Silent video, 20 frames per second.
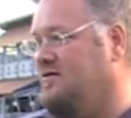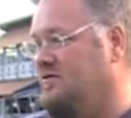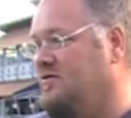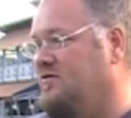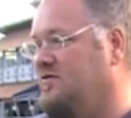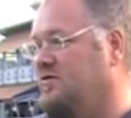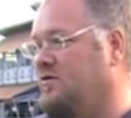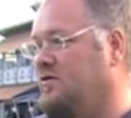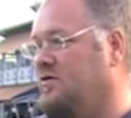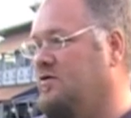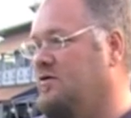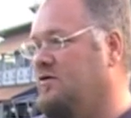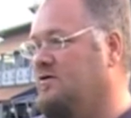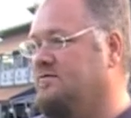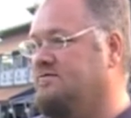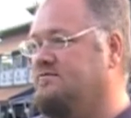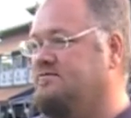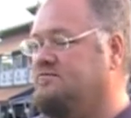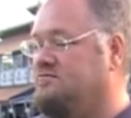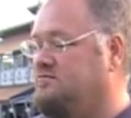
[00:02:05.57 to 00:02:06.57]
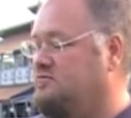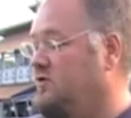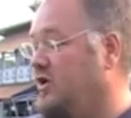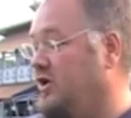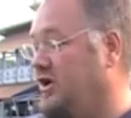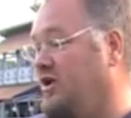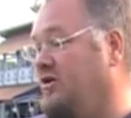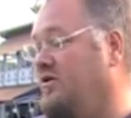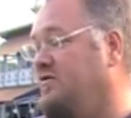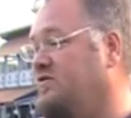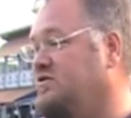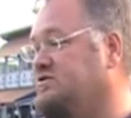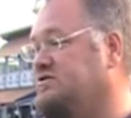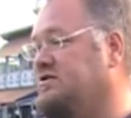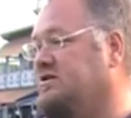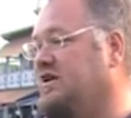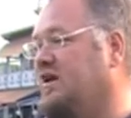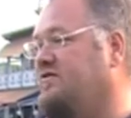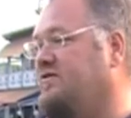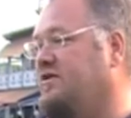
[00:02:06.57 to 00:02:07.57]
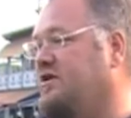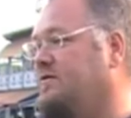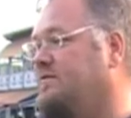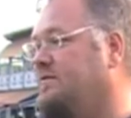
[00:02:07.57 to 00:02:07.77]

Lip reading: for not only for South Africa